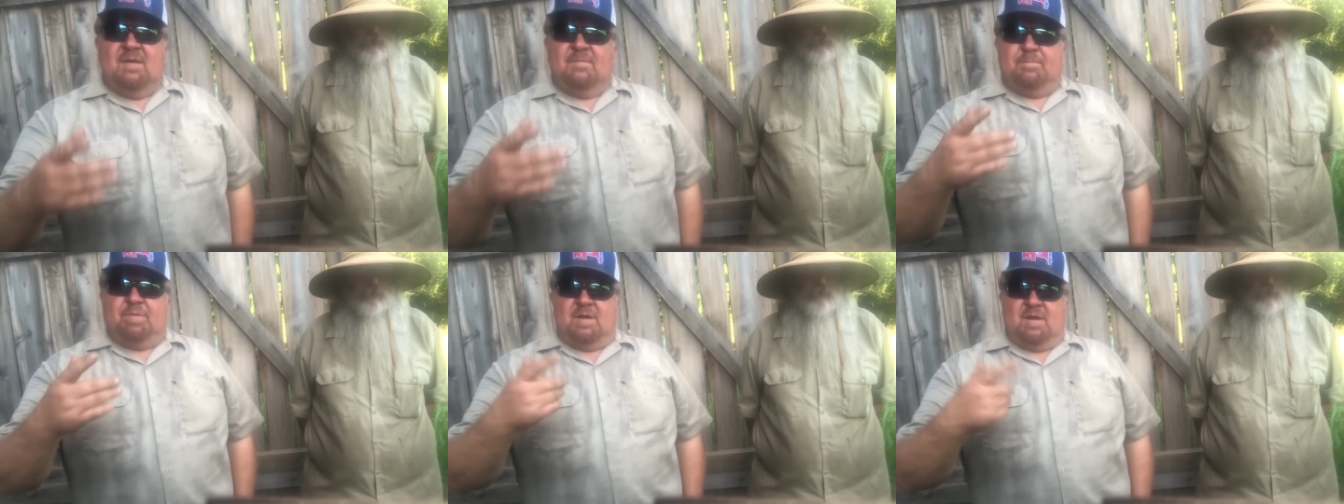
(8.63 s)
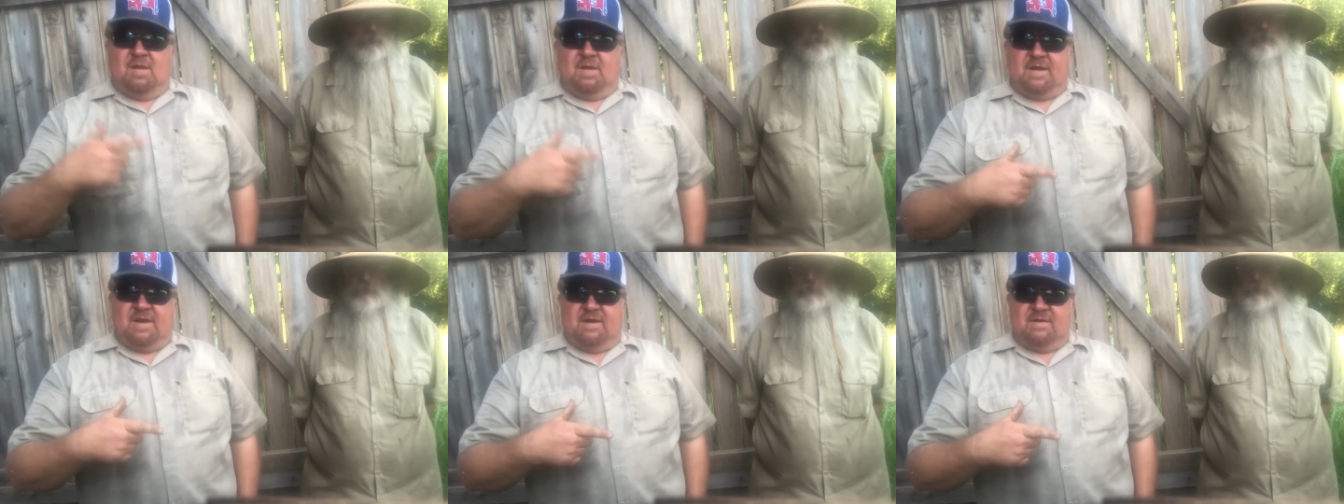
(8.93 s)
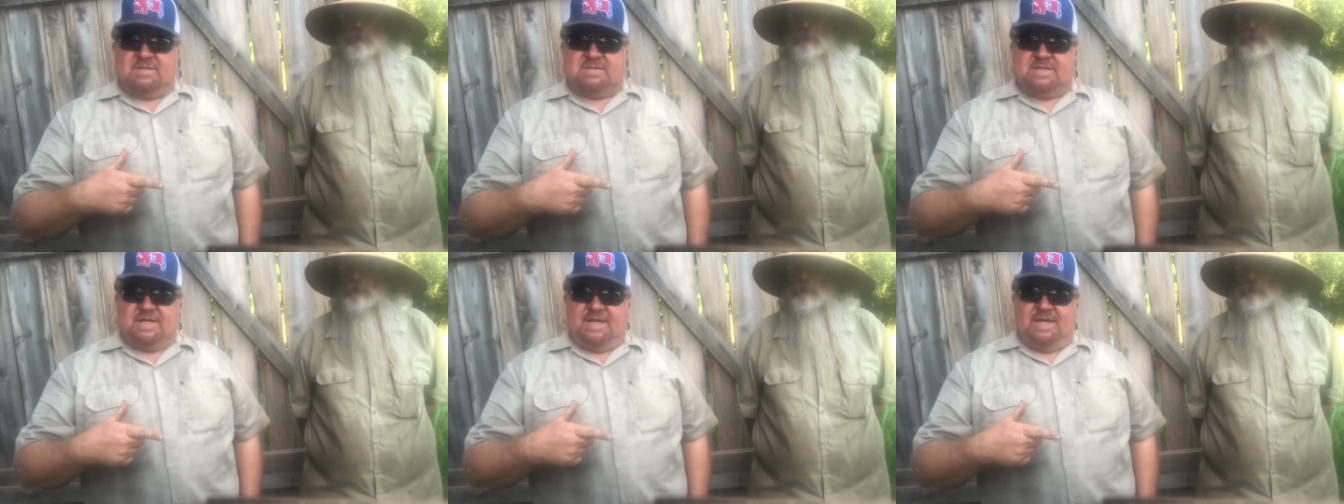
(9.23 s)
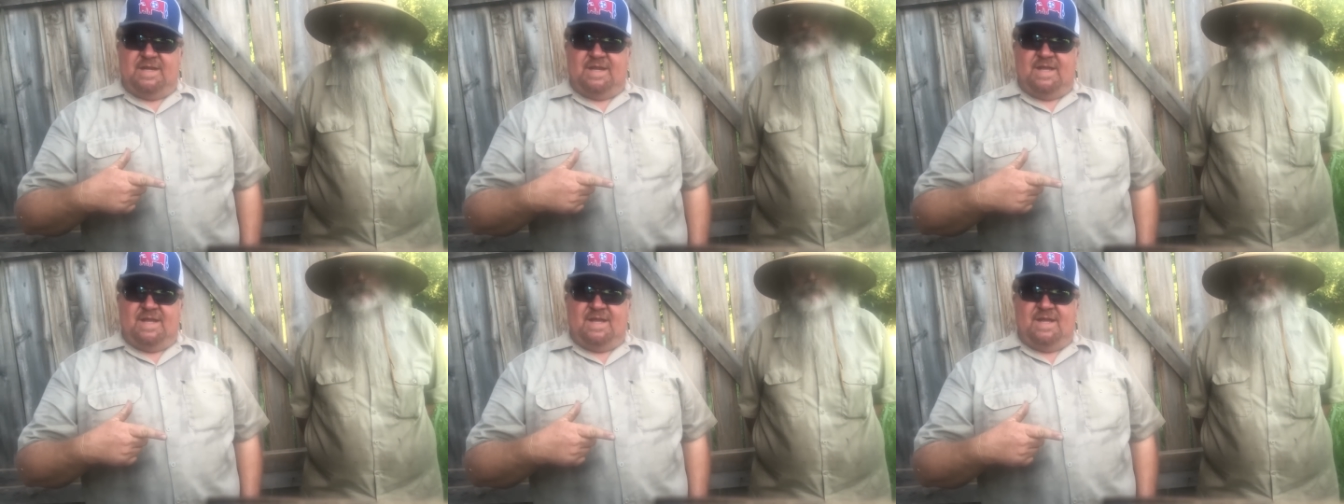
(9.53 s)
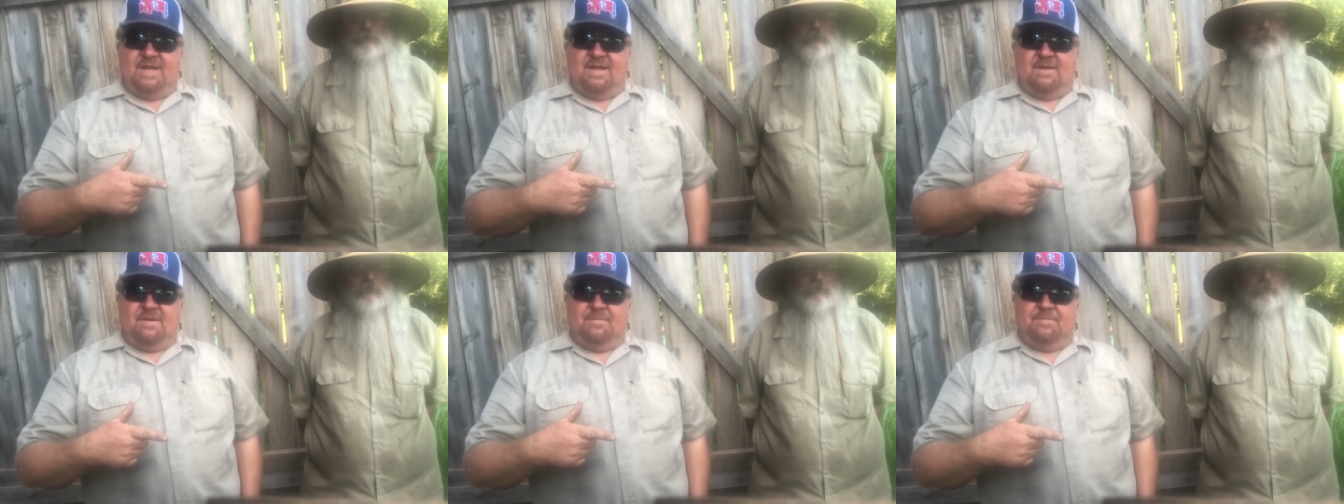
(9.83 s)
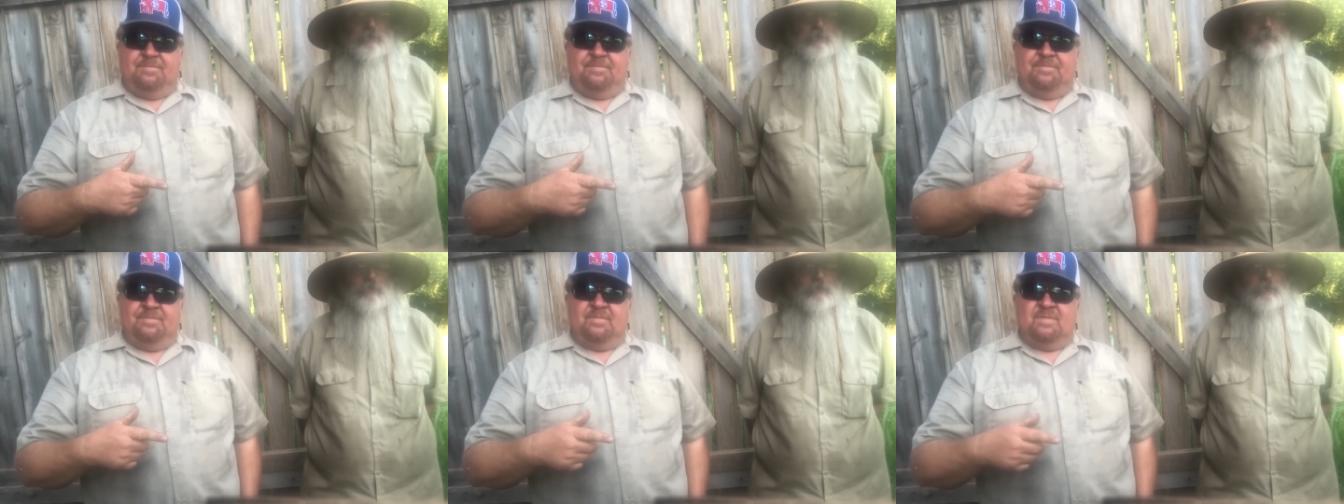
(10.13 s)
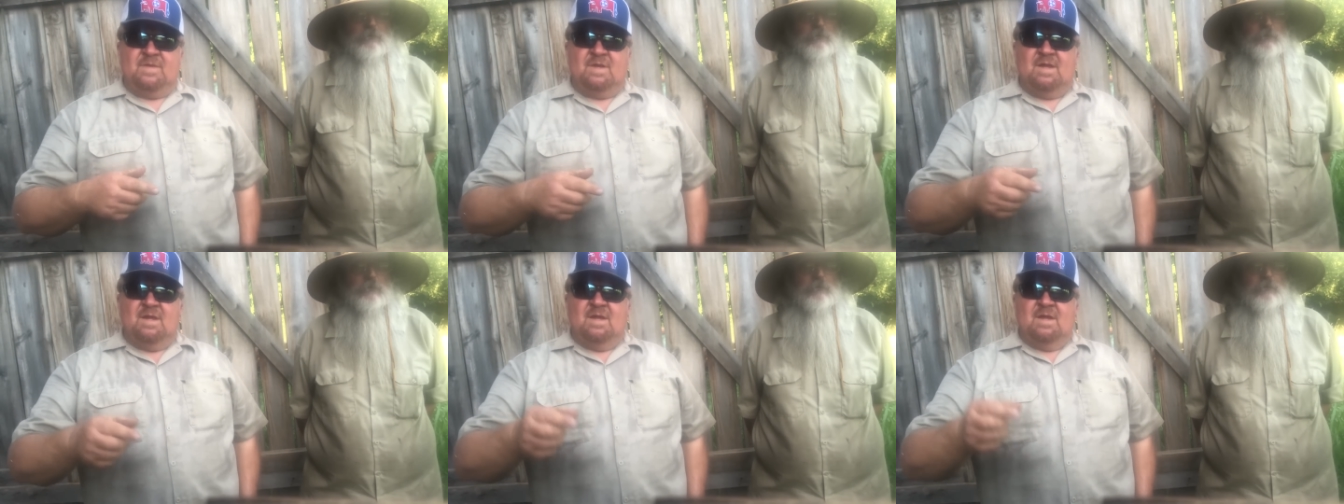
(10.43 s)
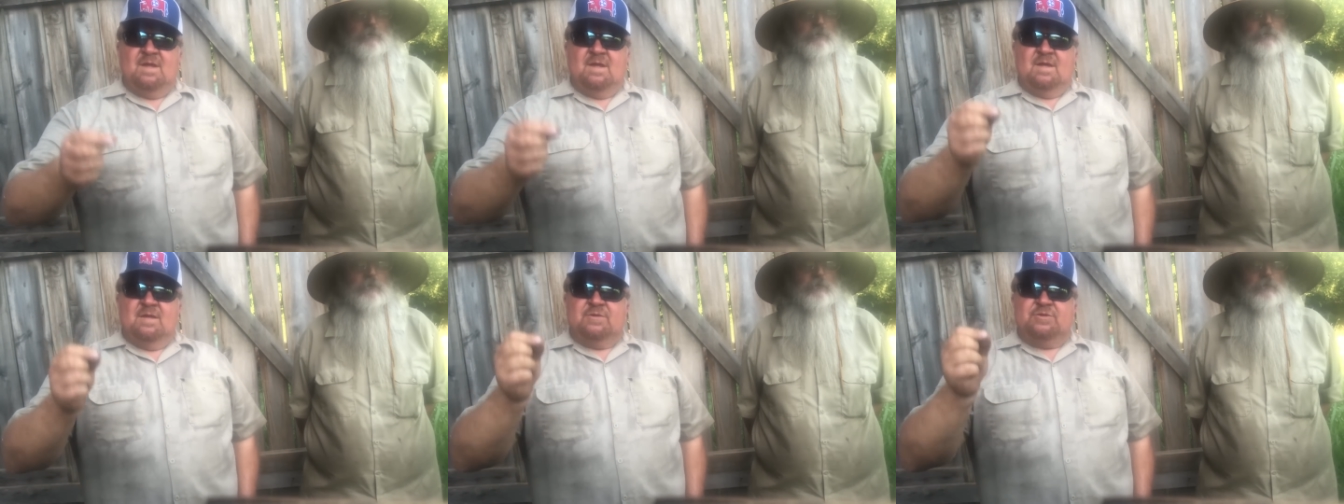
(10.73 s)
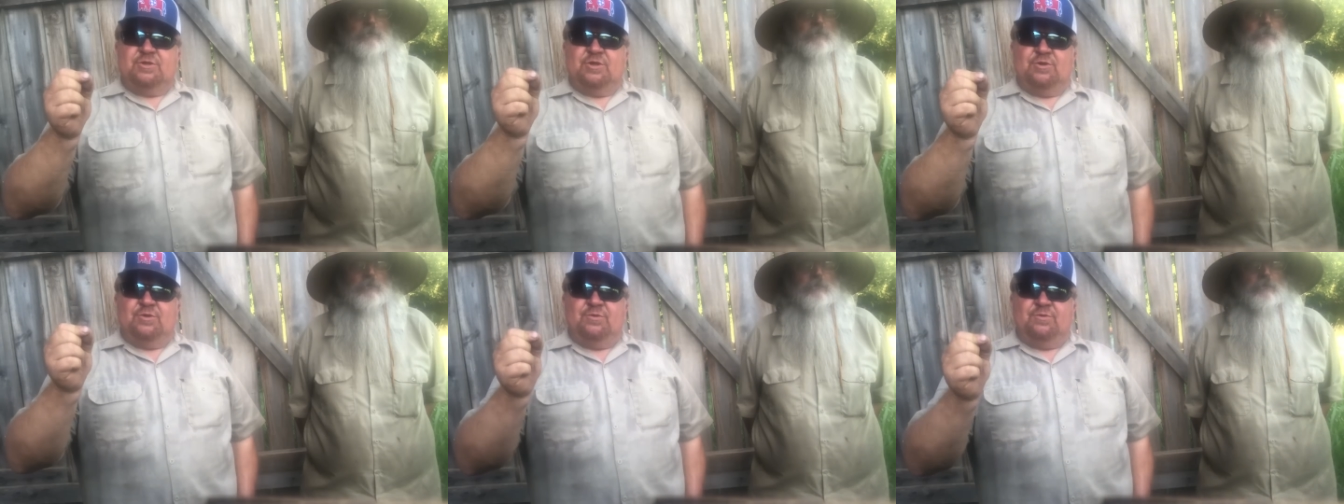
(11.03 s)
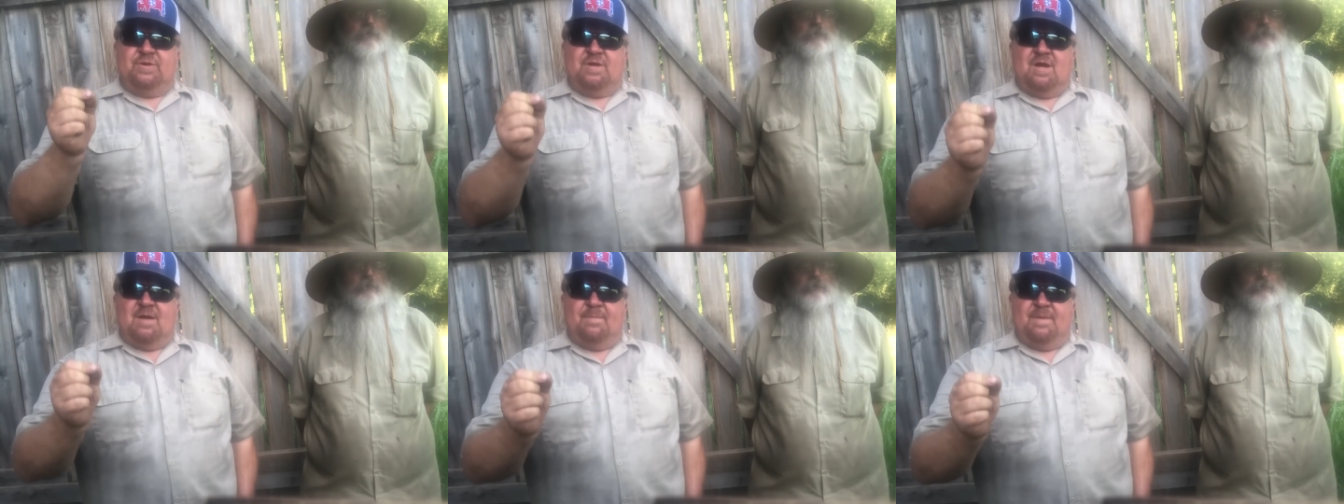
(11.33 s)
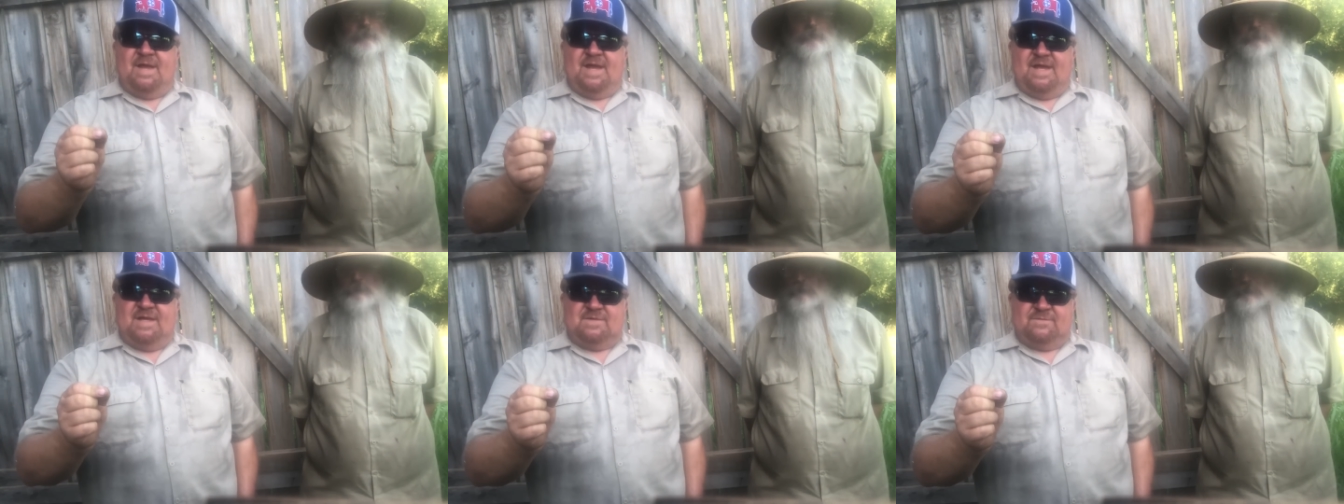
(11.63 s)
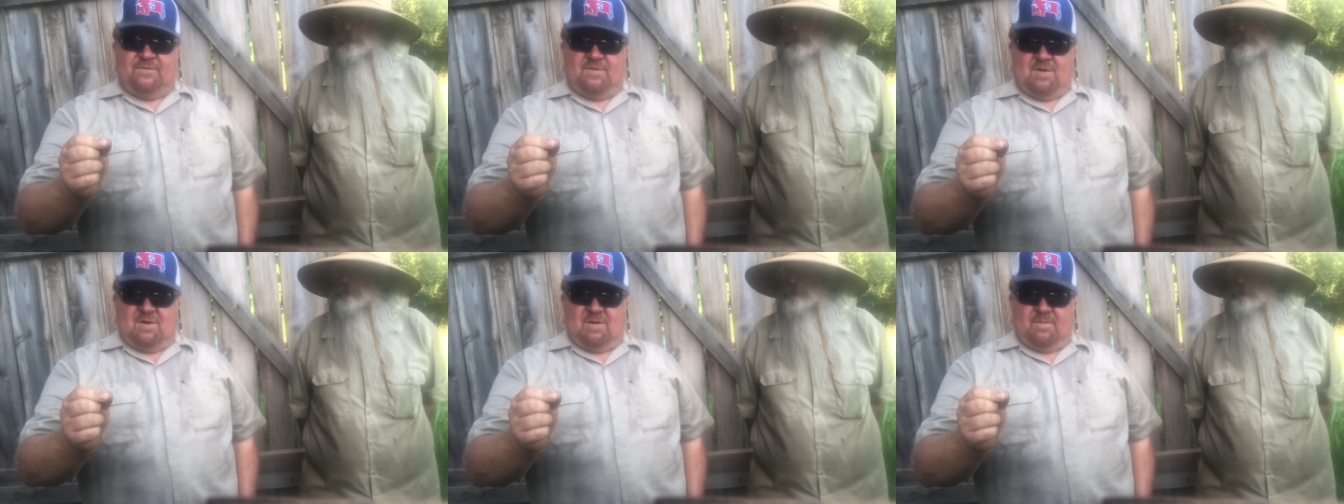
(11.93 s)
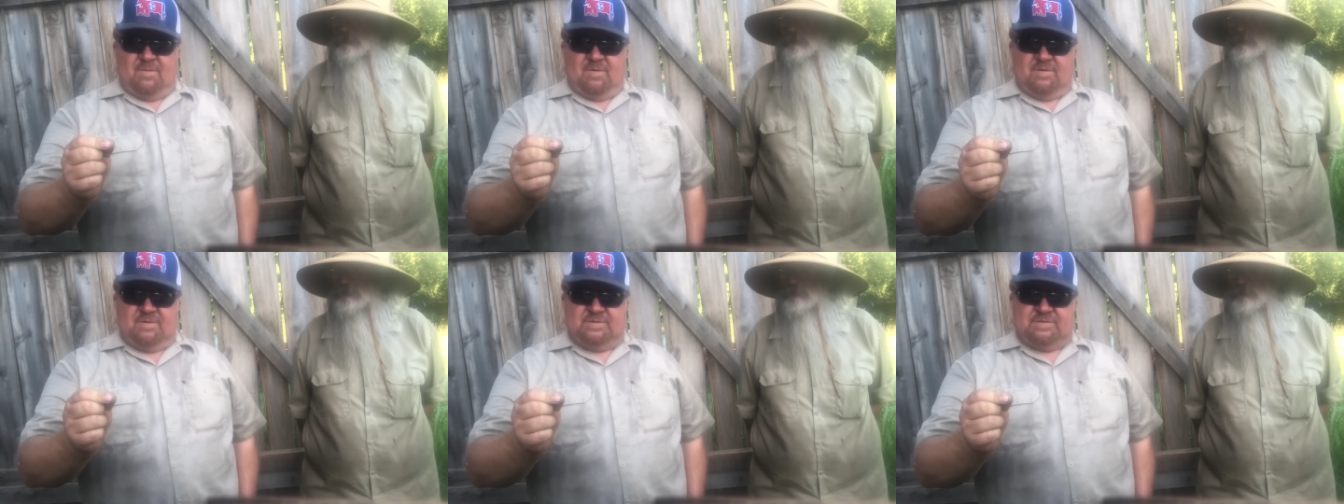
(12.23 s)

plug our CD, Two Dumbass Farmers.